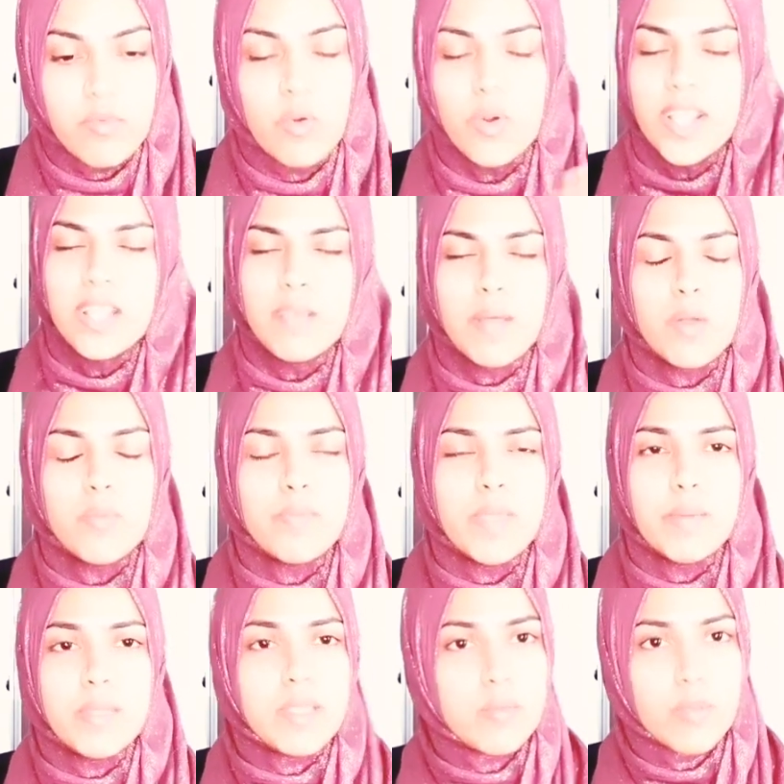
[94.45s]
Forget about
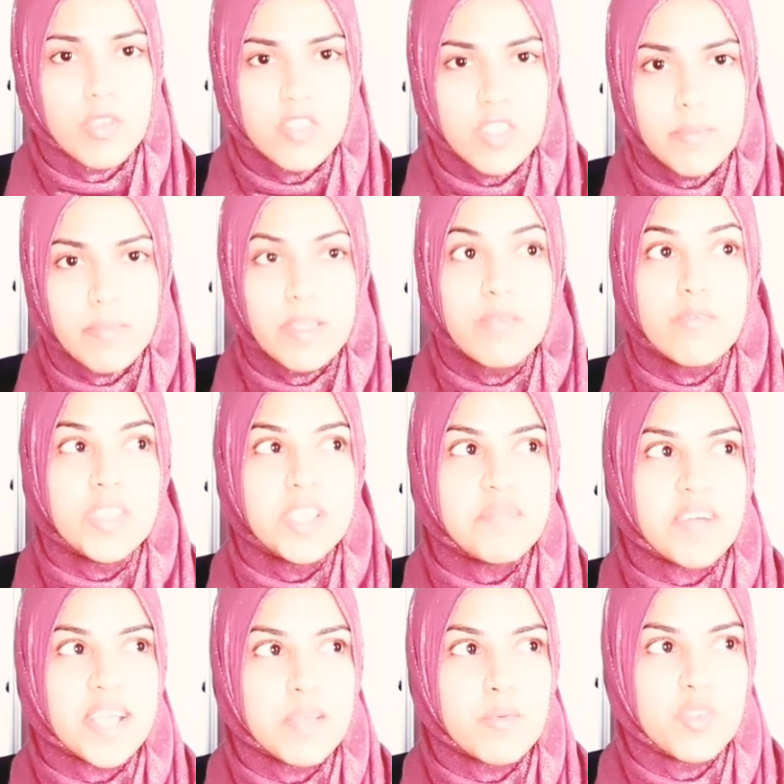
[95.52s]
me being Muslim. Even
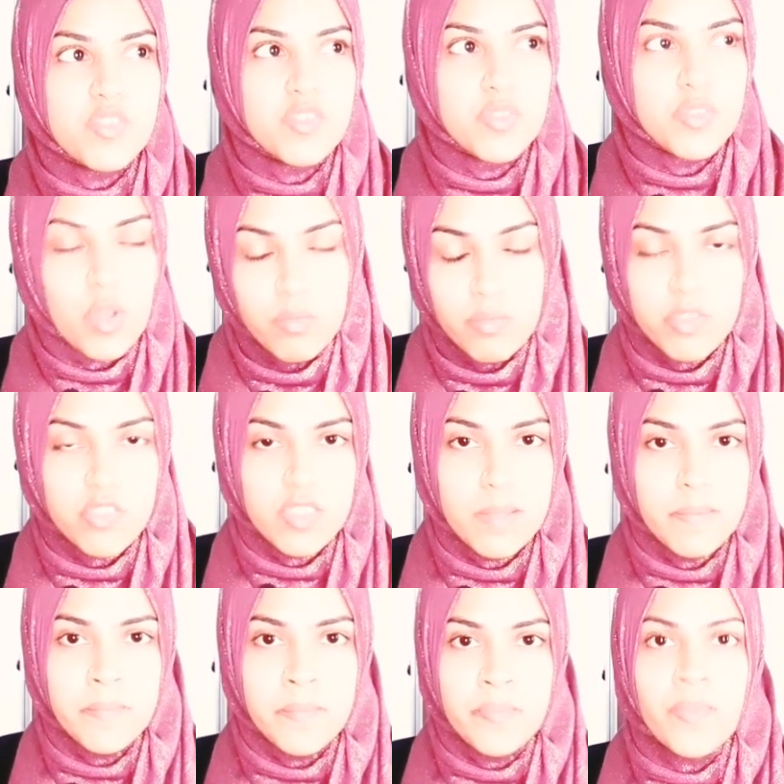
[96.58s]
if I was not
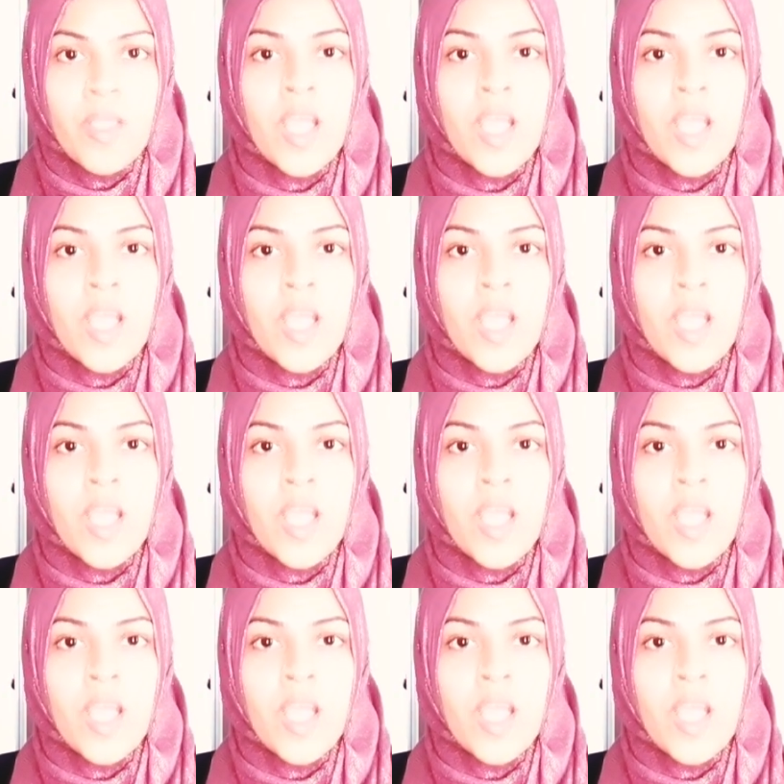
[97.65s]
Muslim,